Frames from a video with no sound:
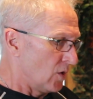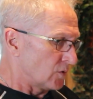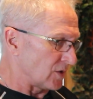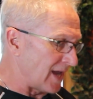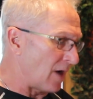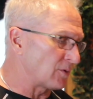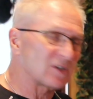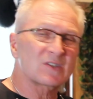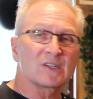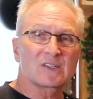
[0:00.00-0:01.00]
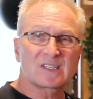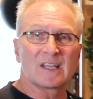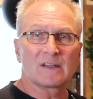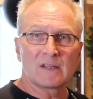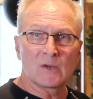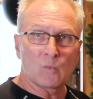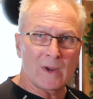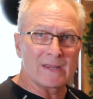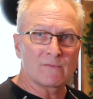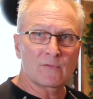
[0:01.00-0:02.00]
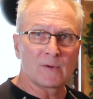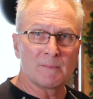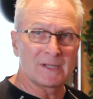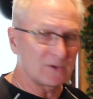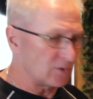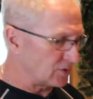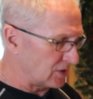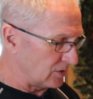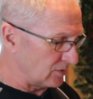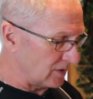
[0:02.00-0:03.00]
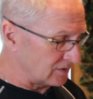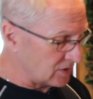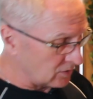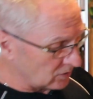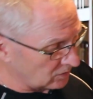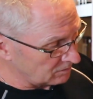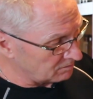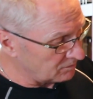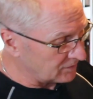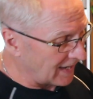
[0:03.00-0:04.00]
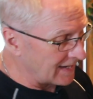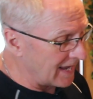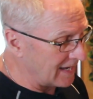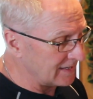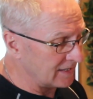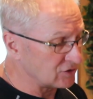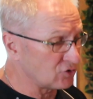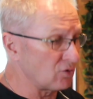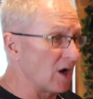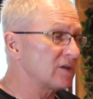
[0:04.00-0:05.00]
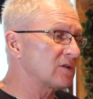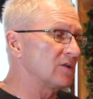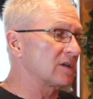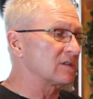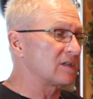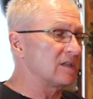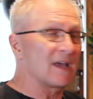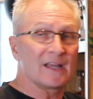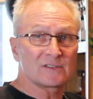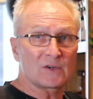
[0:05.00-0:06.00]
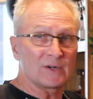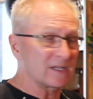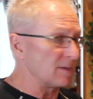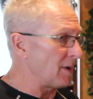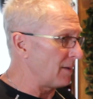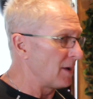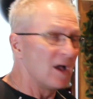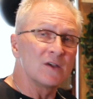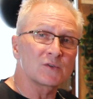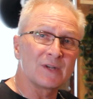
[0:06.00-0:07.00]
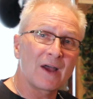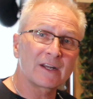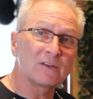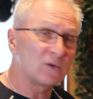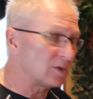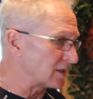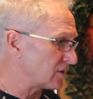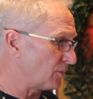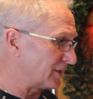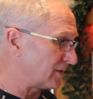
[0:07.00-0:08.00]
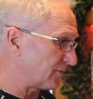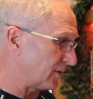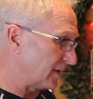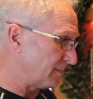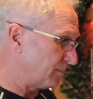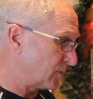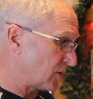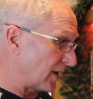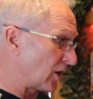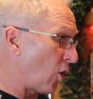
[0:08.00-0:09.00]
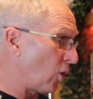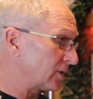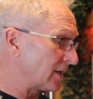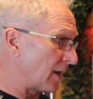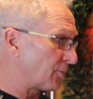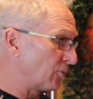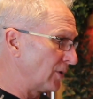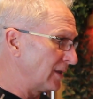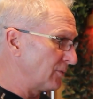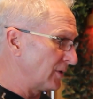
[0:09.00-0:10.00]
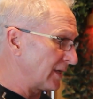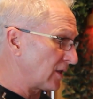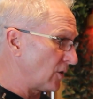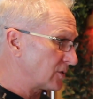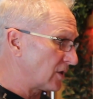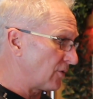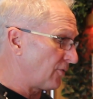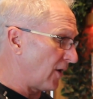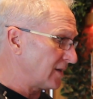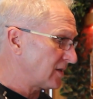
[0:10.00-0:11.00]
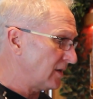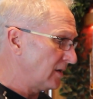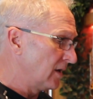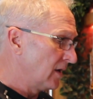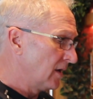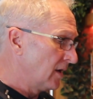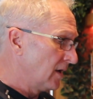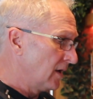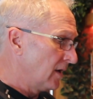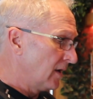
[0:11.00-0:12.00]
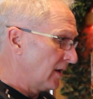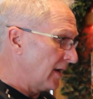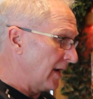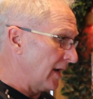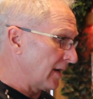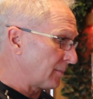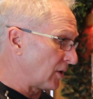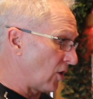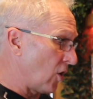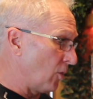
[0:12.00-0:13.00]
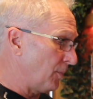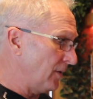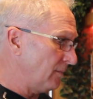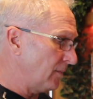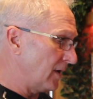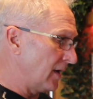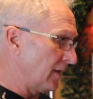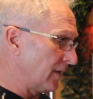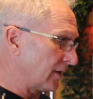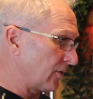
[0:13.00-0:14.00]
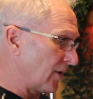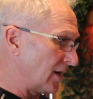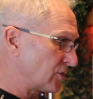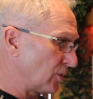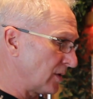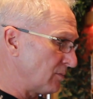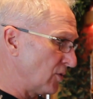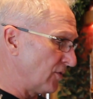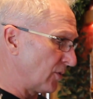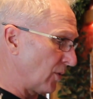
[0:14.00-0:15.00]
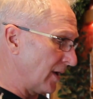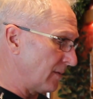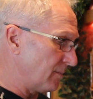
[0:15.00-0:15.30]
So now we're just going to sit and wait for a minute or two until that head has shrunk, so you can see the head's already come up. So now I'm going to do things a little bit differently. So I'm going to hold it up really, really close to the faucet, and I'm going to open and then gradually move it away